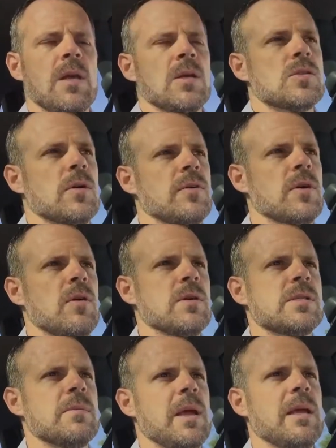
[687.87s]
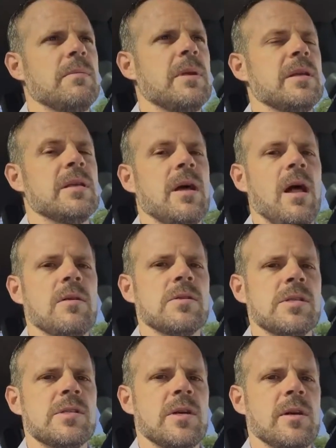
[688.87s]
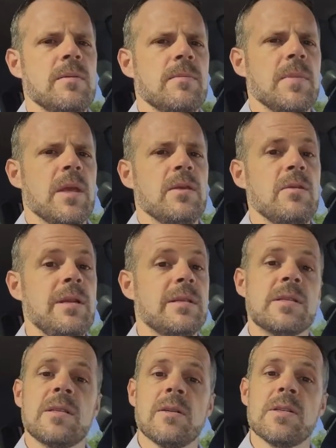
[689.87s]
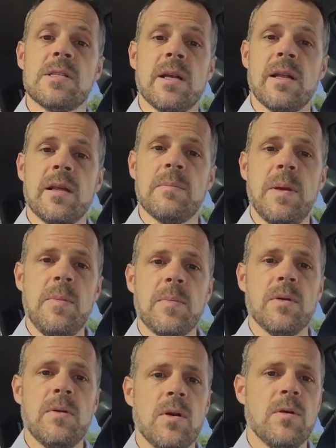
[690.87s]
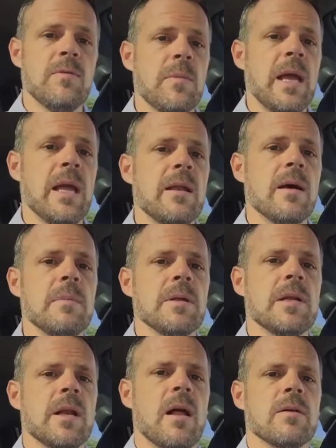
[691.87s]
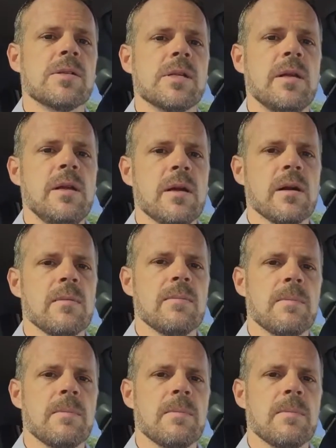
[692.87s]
So if your goal is to make $1 million this year, you need to start studying people who have made $1 million in a year.